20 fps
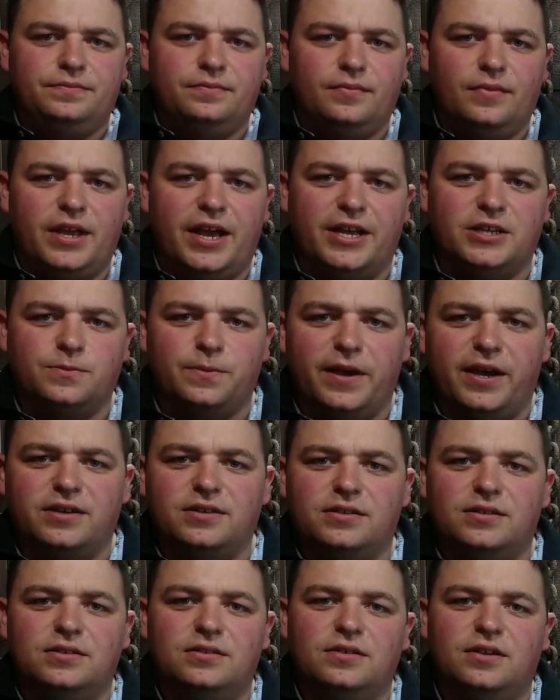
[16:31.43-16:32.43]

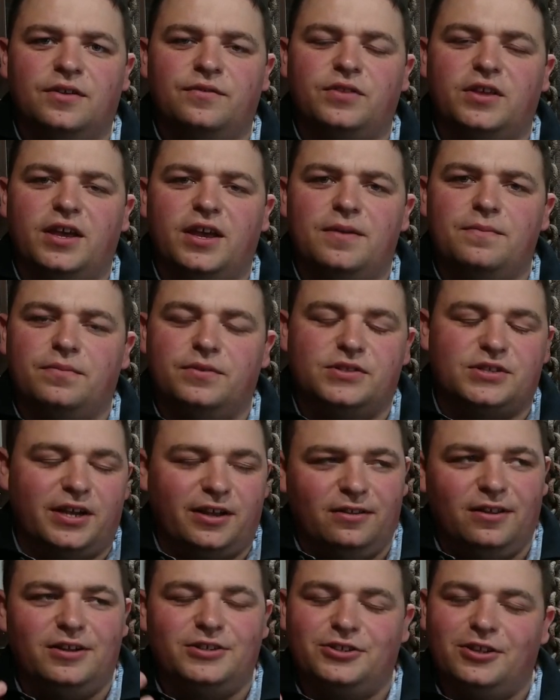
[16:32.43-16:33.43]
aspect of the game, the
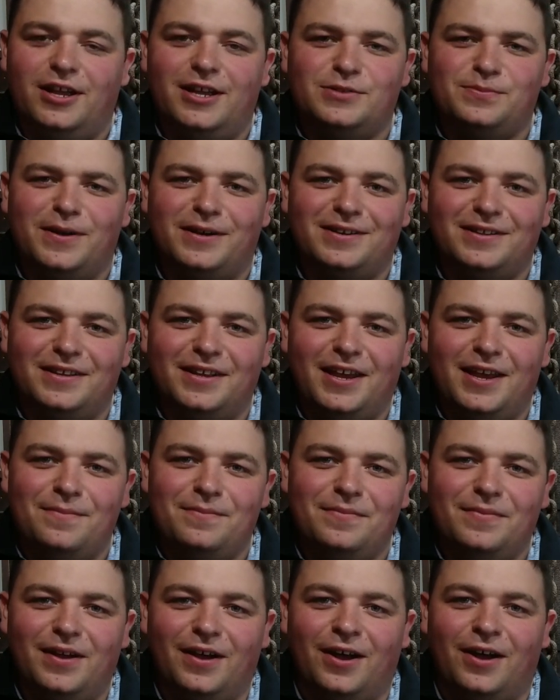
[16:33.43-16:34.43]
psychological aspect of the
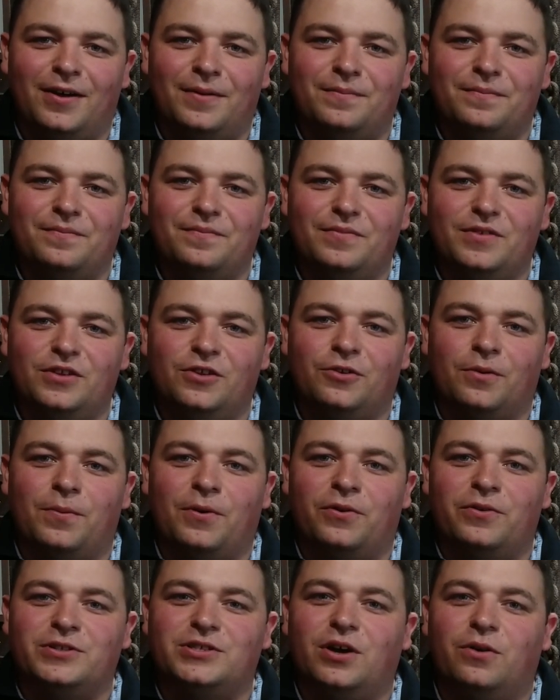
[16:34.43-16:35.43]
game. Your
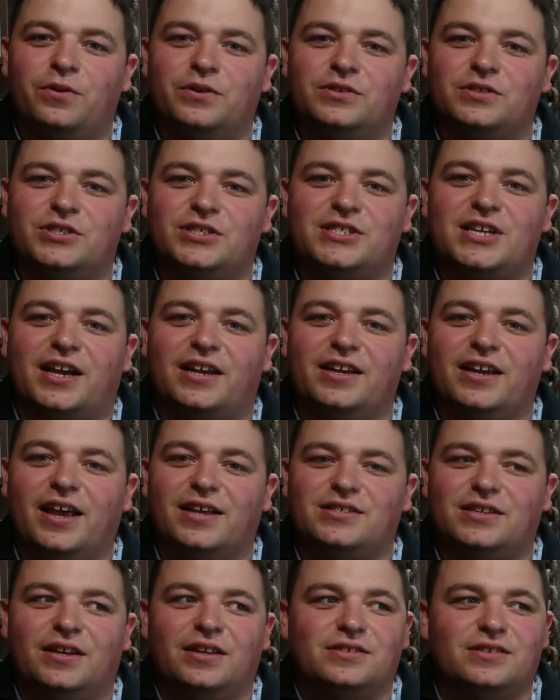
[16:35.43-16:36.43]
opponent's always second
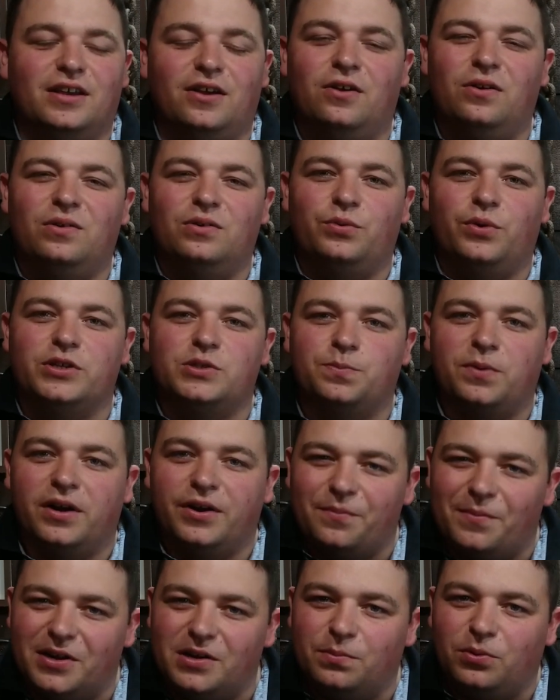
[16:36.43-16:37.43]
guessing. It's like, oh, do I spread
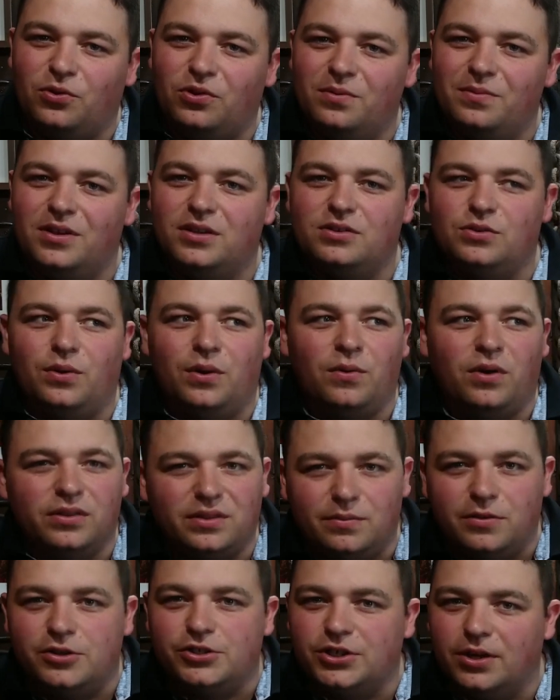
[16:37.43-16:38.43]
out my deployment? Do I want
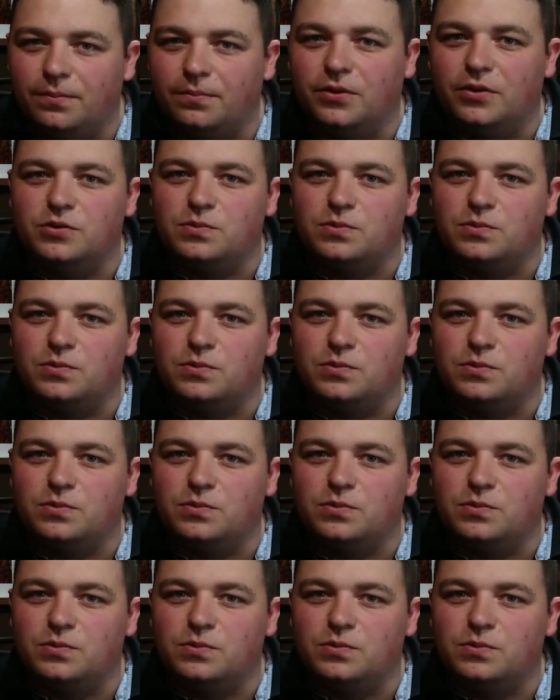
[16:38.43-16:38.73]
them to jump those